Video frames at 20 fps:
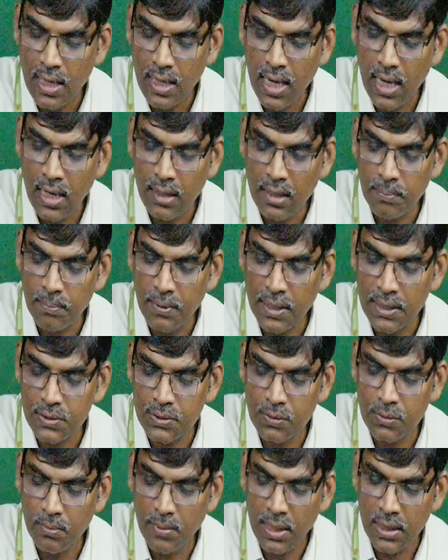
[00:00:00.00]
and plus
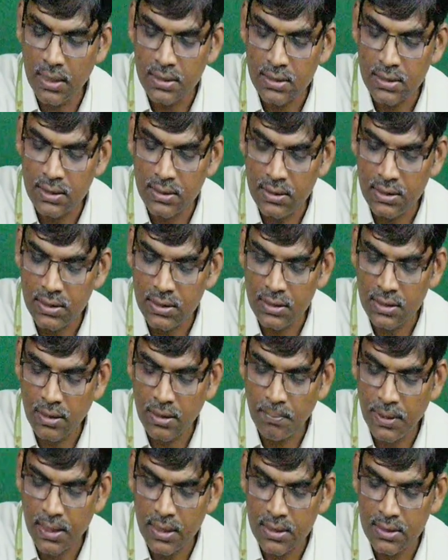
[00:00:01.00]
to minus, this is the
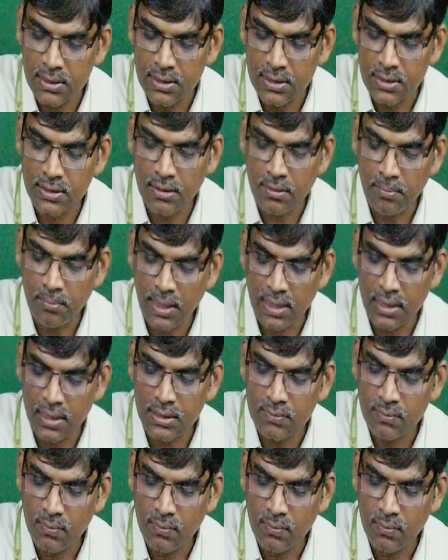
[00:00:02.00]
plus, this is the minus.